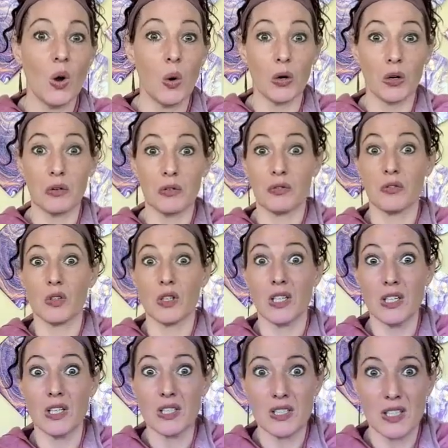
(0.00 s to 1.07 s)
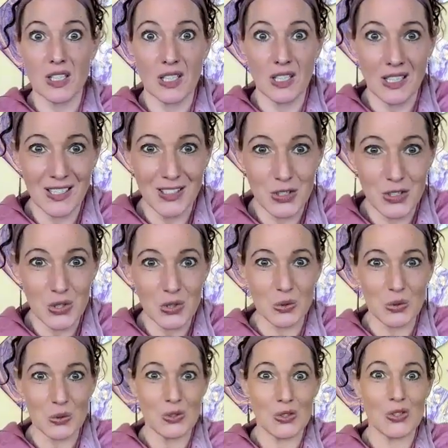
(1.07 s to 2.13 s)
or freezing
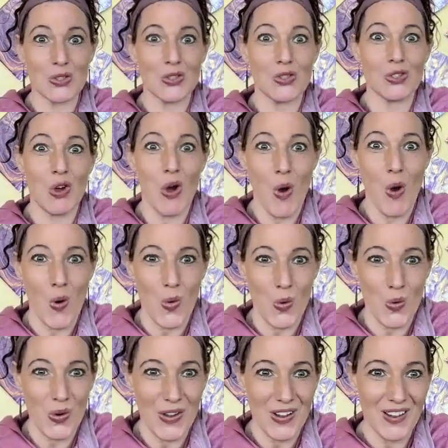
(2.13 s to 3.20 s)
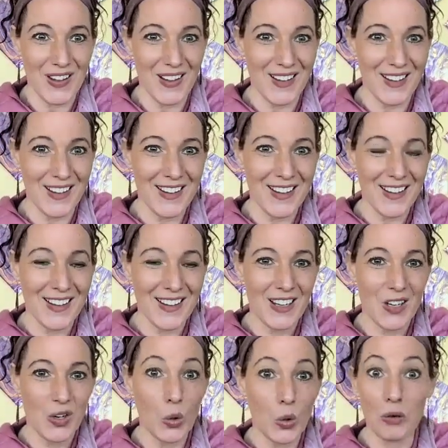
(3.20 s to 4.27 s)
into stone,
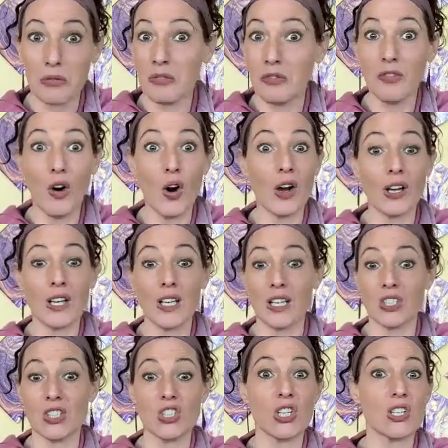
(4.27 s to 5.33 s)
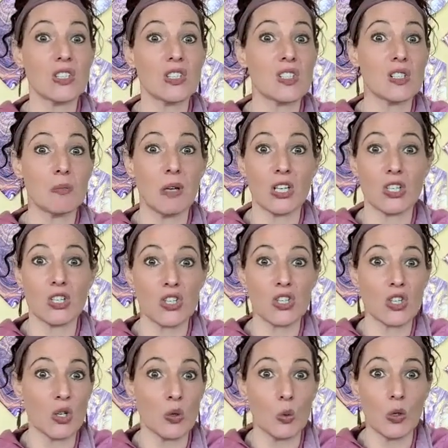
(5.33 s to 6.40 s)
or fawning just to make
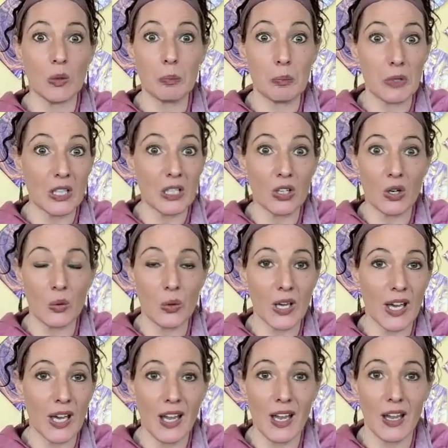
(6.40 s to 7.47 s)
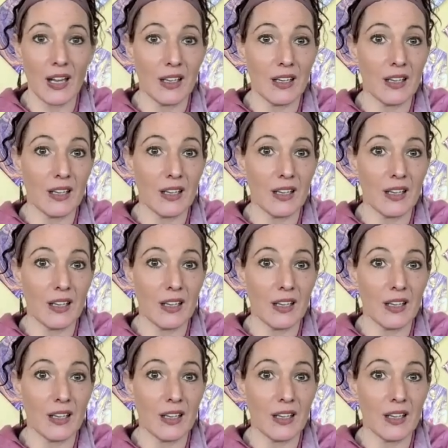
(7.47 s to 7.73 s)
sure we'll be okay.